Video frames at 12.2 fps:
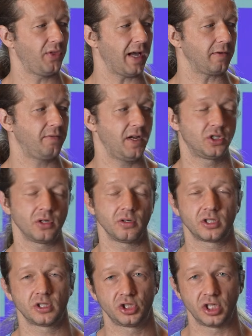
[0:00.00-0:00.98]
that
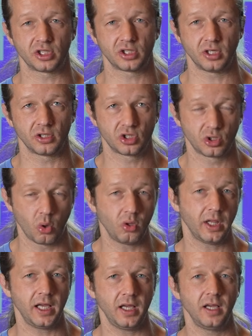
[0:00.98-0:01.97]
features just
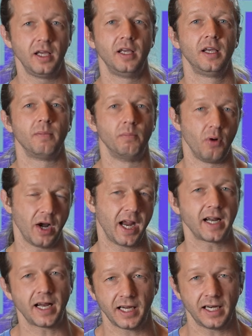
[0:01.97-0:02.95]
solely
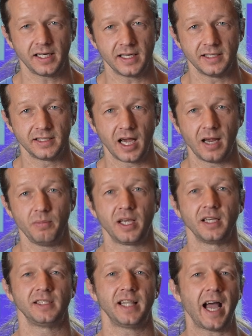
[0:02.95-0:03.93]
brand identity design
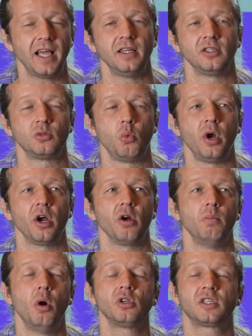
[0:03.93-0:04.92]
because that is where
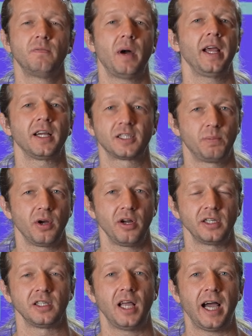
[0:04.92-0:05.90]
most of my
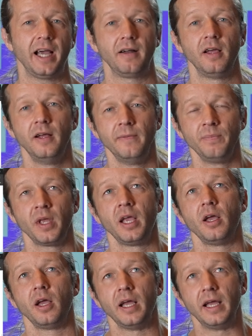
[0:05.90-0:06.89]
experience lied
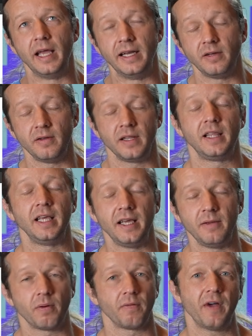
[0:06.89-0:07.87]
in
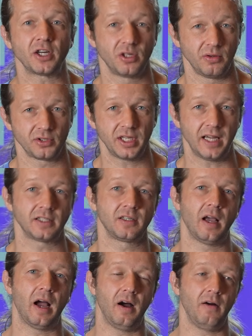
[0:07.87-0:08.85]
the professional
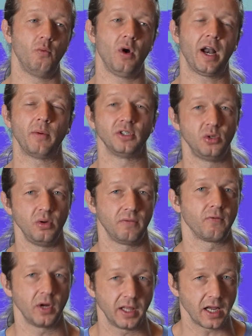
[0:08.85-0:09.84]
sense uh, when I was doing
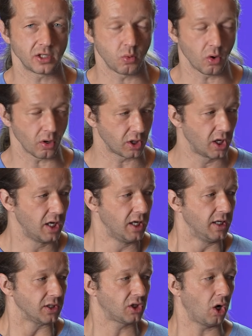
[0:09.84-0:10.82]
freelance work.
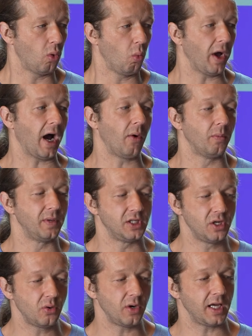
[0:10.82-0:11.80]
So what I will be
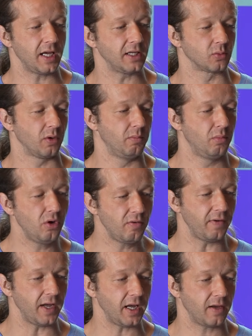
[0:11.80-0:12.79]
doing is
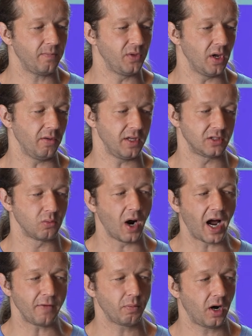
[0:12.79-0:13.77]
removing, you know, these
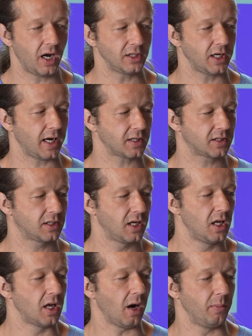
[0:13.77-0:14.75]
Rive projects.
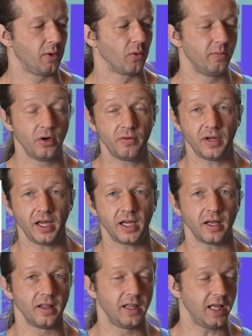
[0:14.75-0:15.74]
I'll be
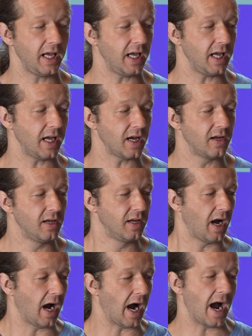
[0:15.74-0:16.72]
removing the
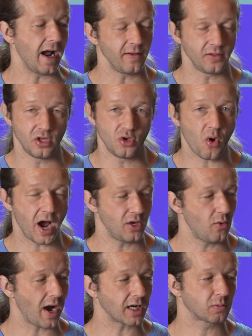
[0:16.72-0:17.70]
Uh, the U I
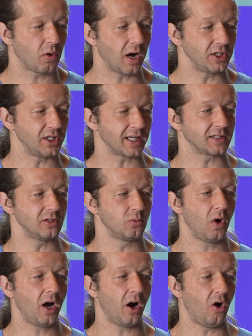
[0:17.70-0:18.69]
U X projects as
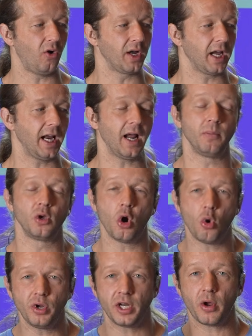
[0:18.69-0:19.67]
well, and I'm
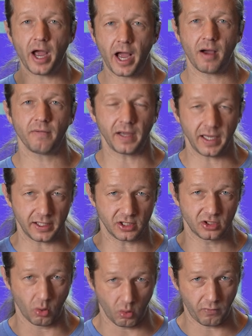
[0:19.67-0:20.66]
going to have a
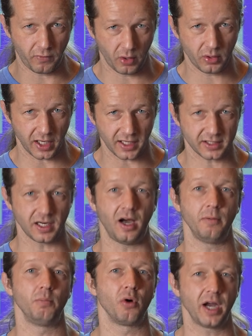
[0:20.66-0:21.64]
sole focus
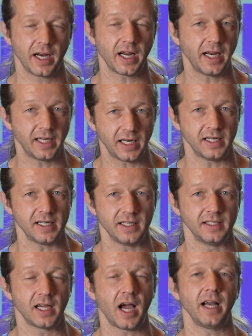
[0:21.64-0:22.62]
on brand identity
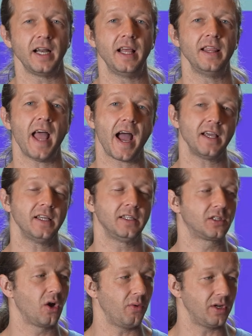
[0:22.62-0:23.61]
design, and that
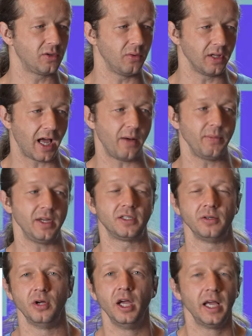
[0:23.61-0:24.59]
is going to allow me
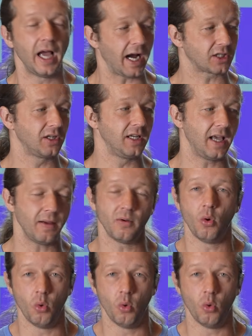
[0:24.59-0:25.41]
to actually get